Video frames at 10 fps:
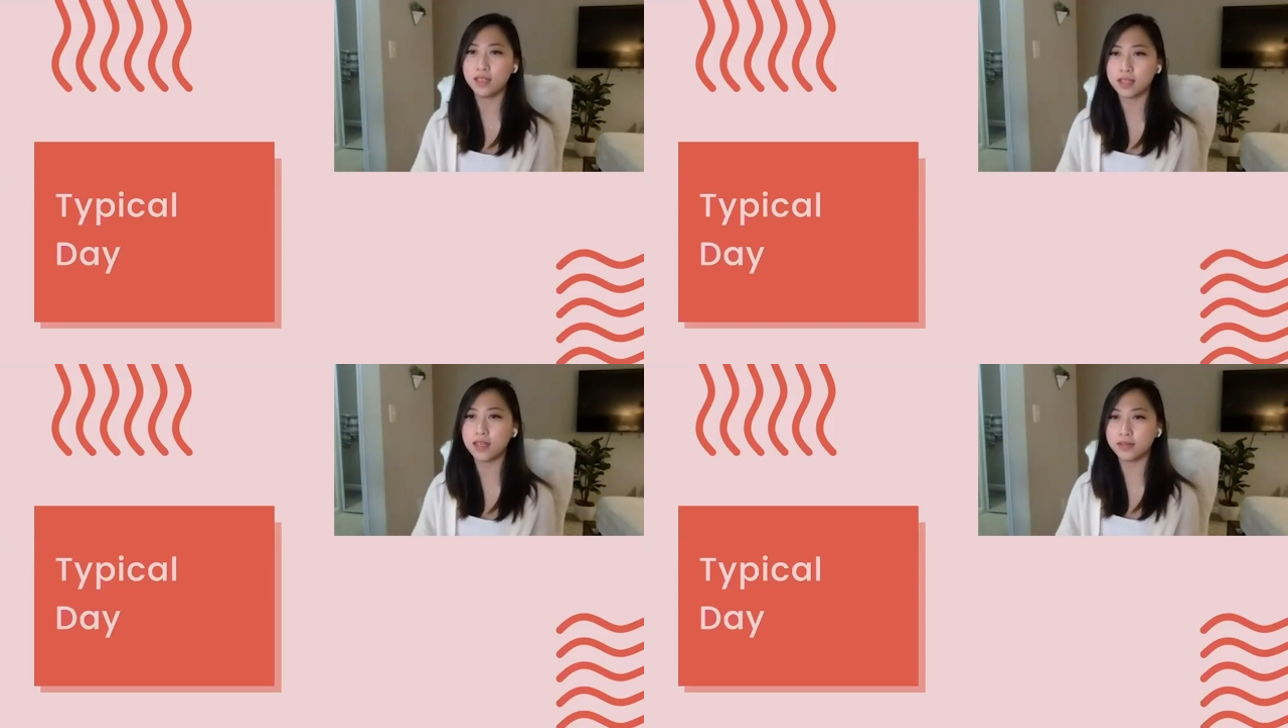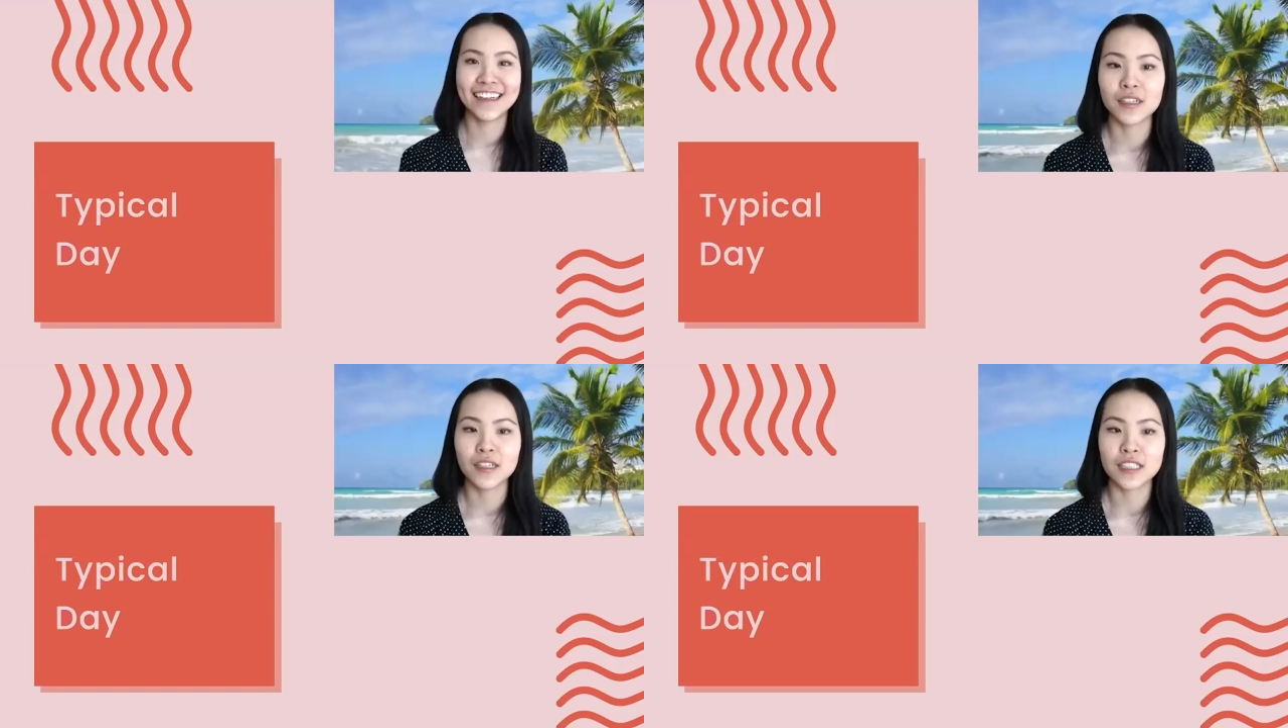Cool.
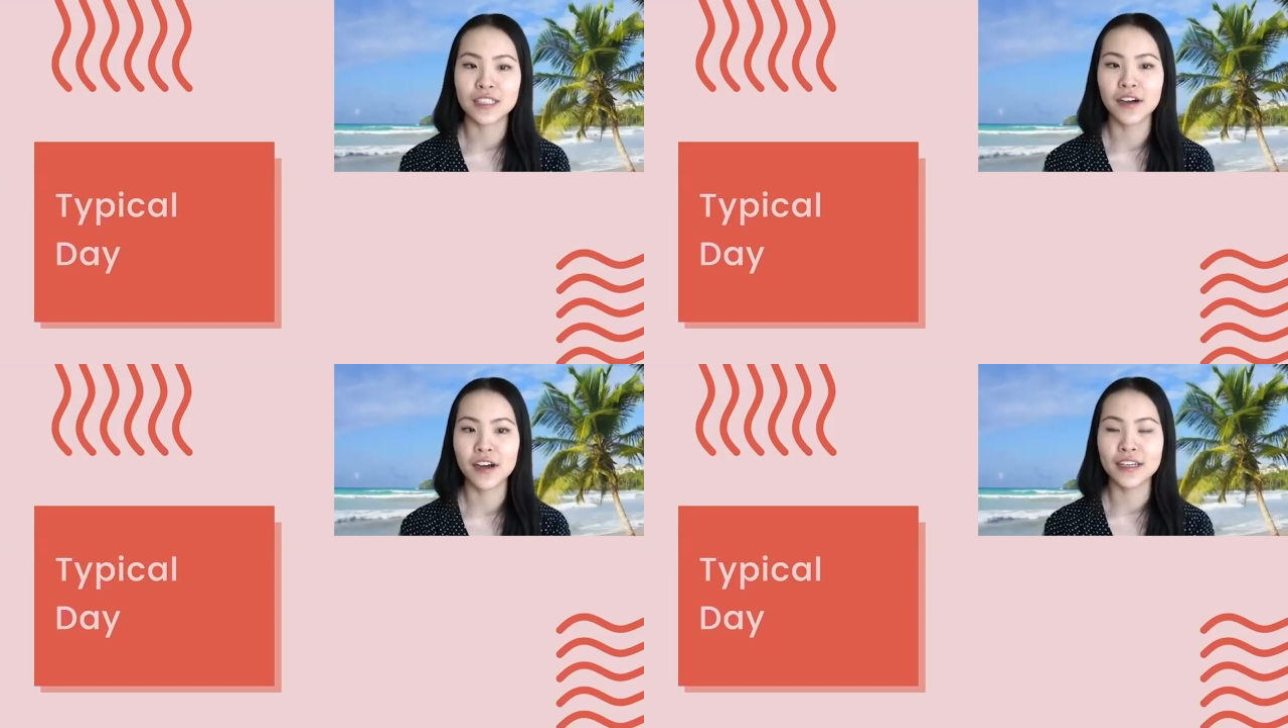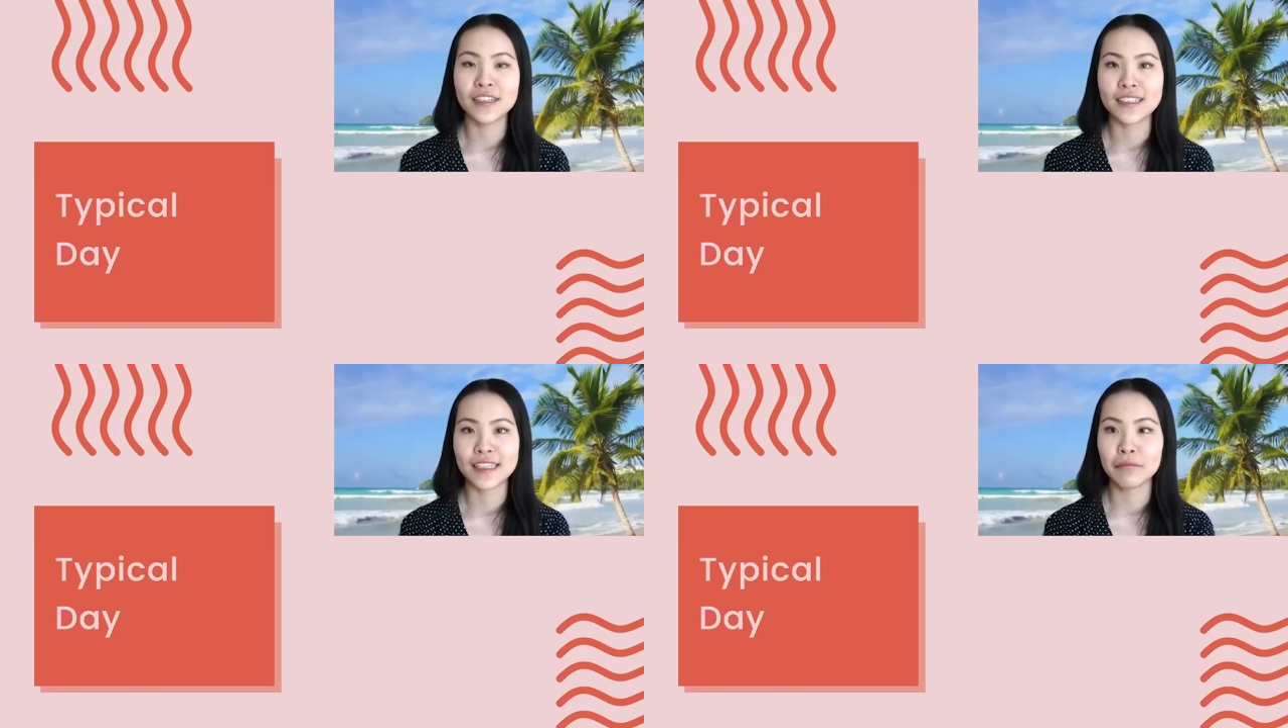So on your
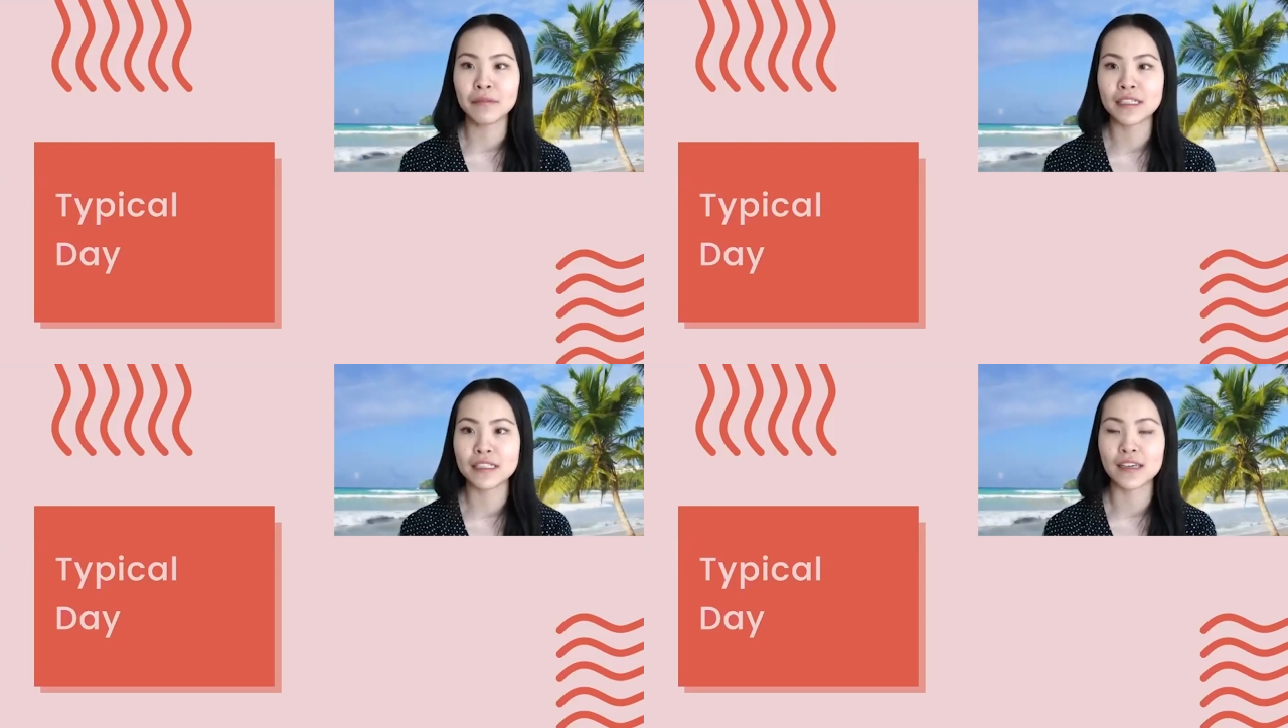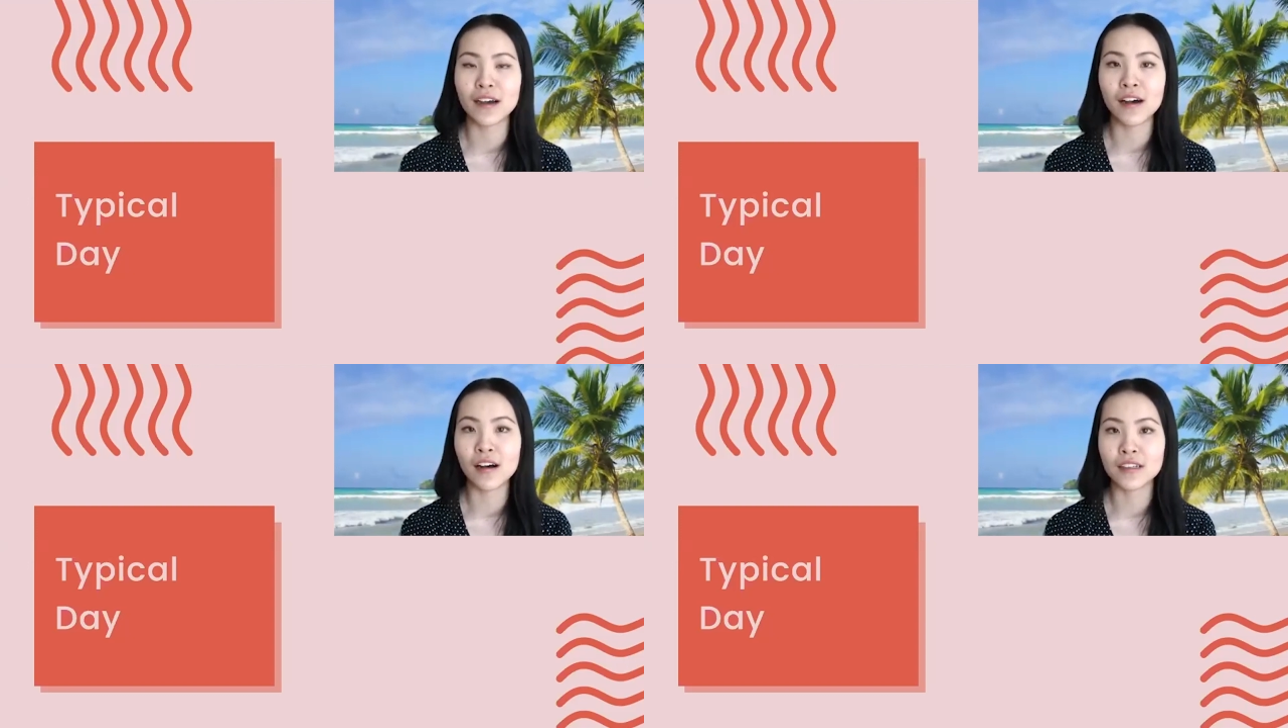team, is it
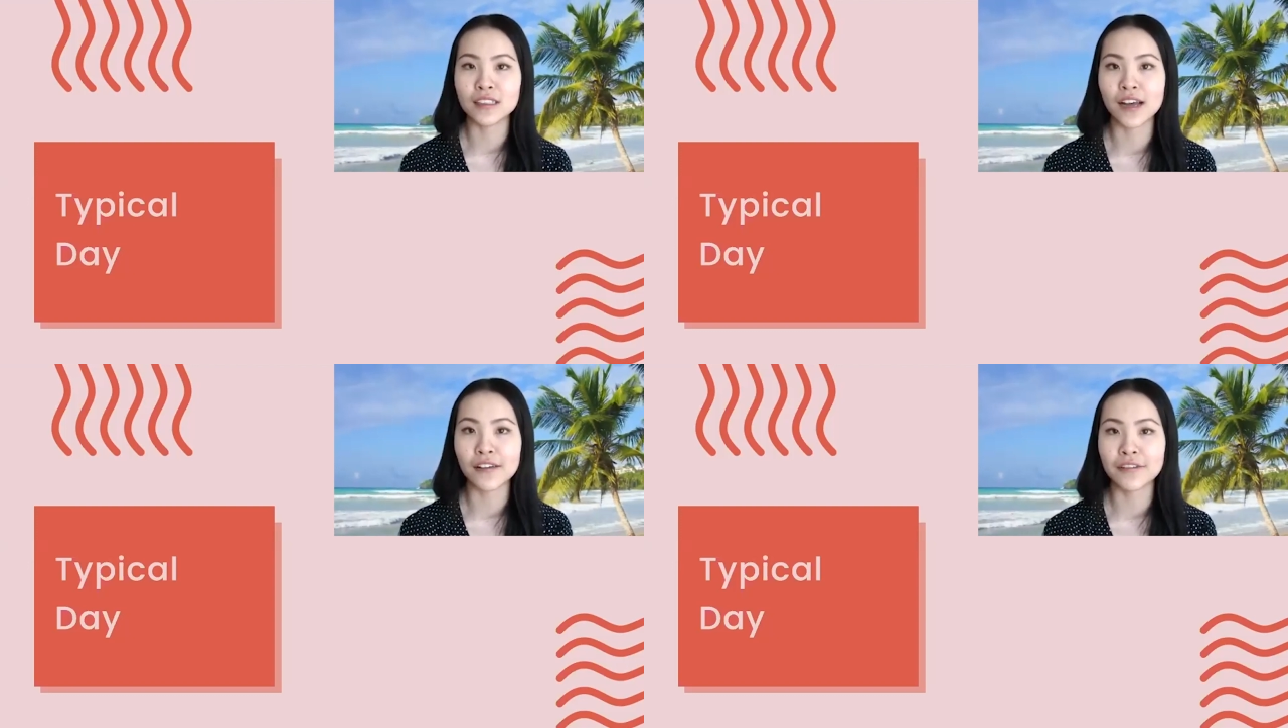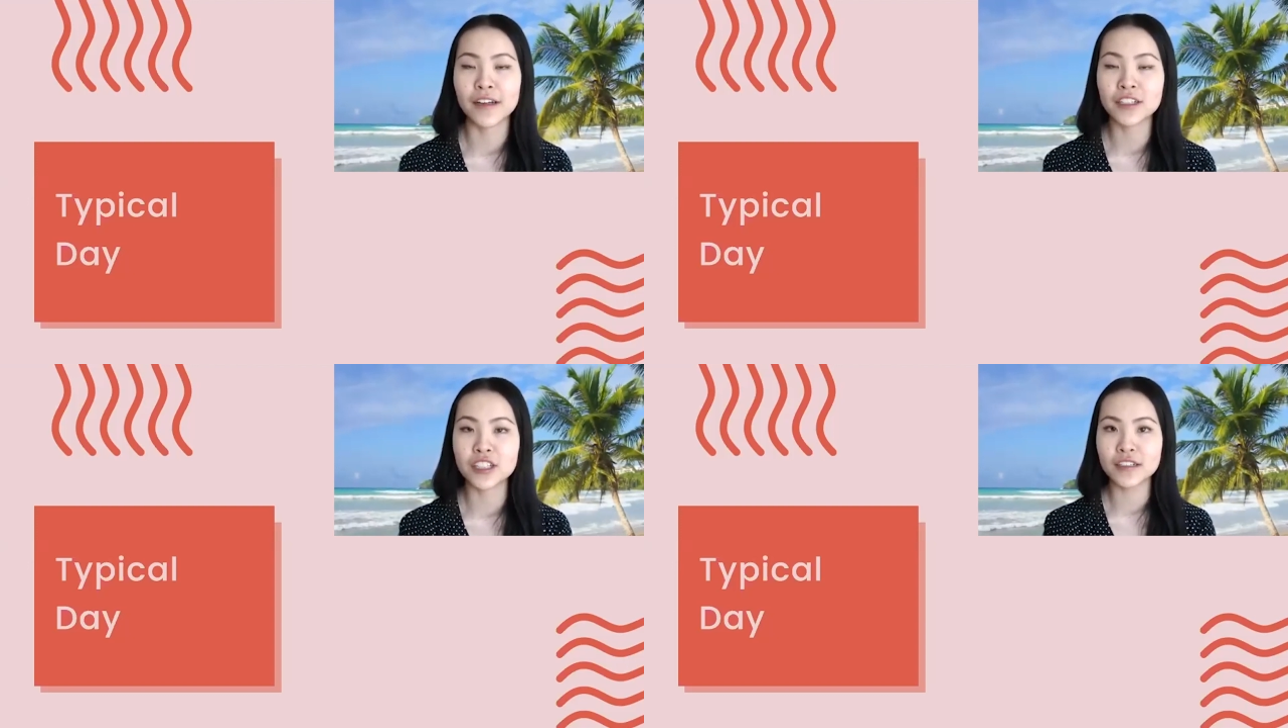all software
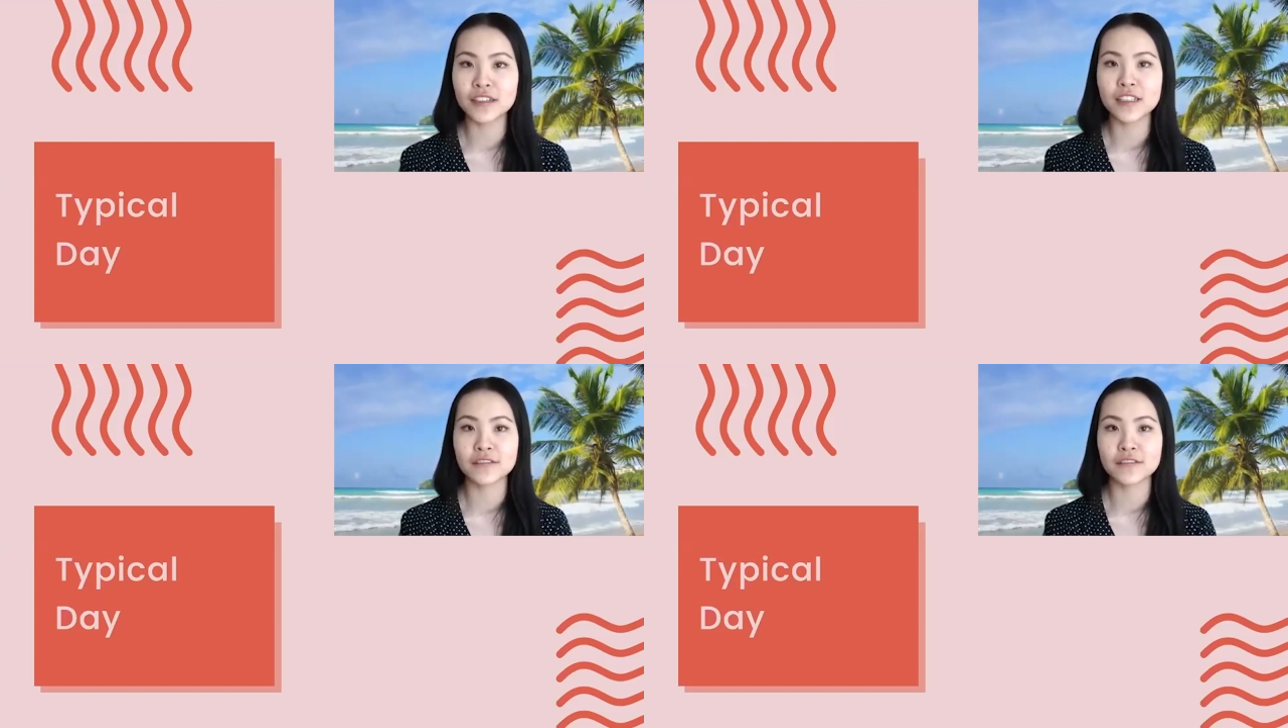engineers